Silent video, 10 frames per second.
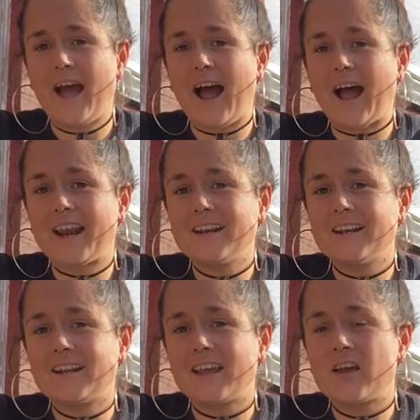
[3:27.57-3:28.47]

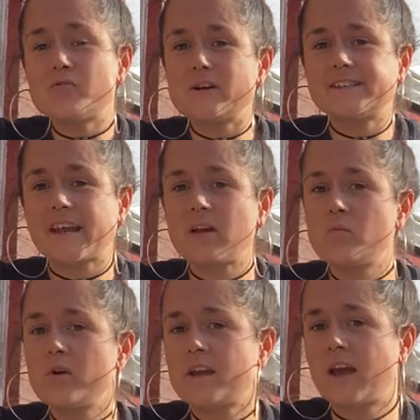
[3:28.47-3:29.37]
And if we're
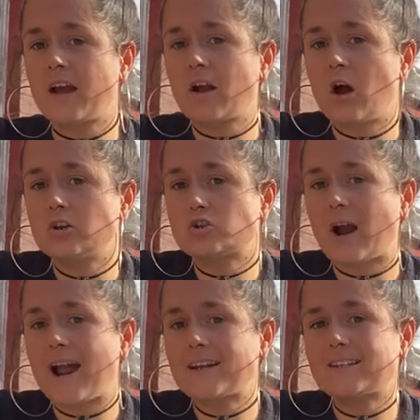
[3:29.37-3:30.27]
saying we can
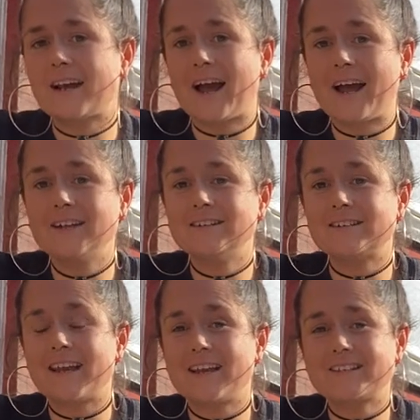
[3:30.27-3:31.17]
contract and
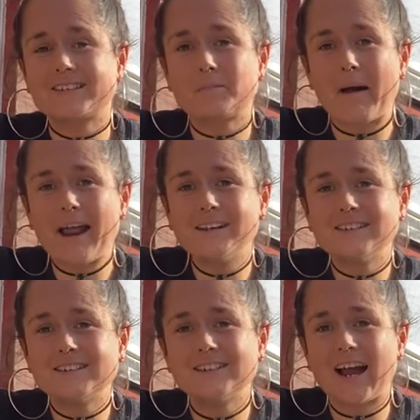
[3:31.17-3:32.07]

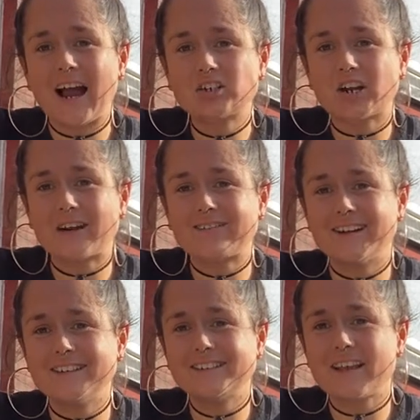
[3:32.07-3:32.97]
expand our
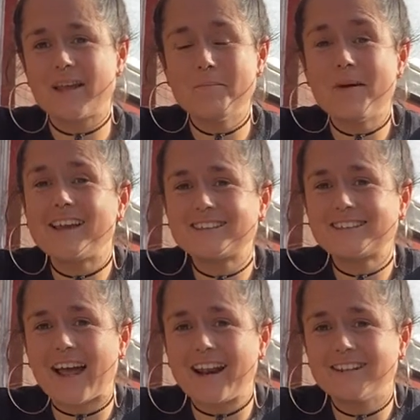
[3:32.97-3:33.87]
chakras, it makes
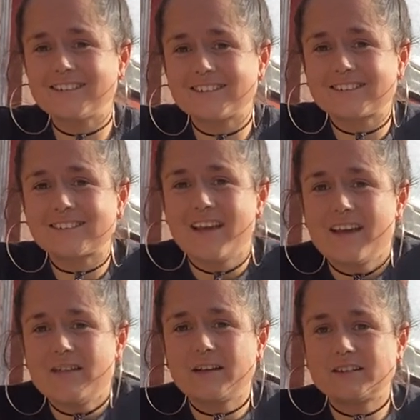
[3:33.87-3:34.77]
sense
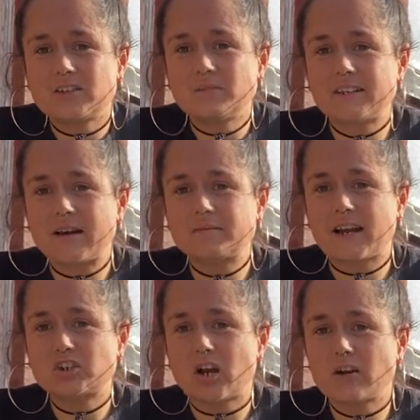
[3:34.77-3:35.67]
that sometimes
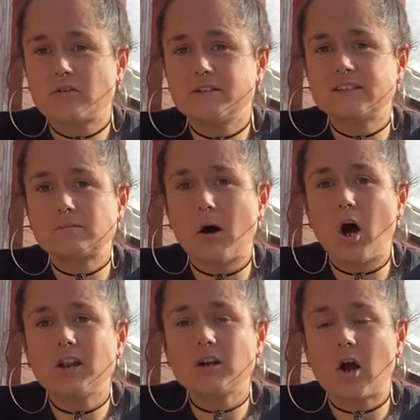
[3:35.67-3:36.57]
our chakra is
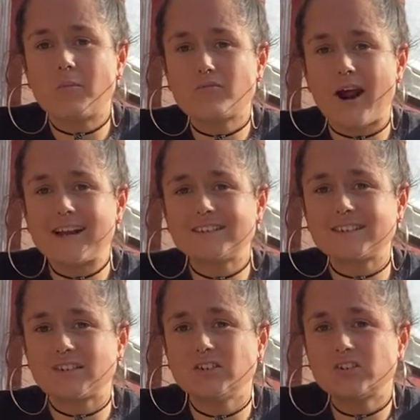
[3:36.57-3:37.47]
small and
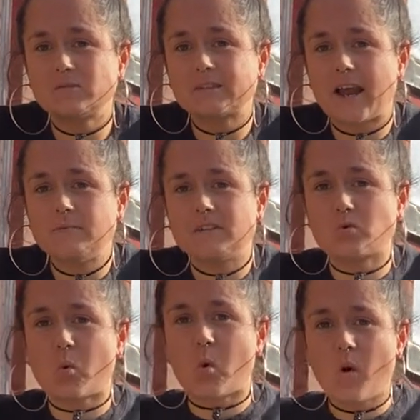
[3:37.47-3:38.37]
compressed, and sometimes it's
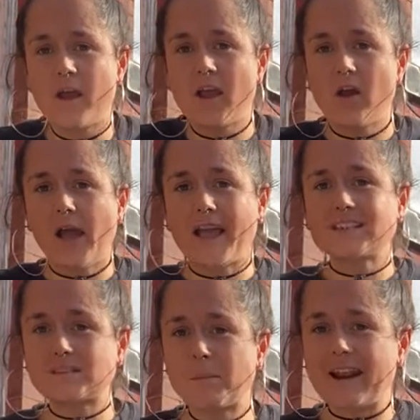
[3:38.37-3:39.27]

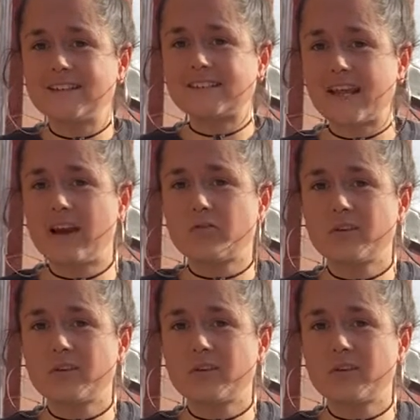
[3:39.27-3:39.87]
expansive.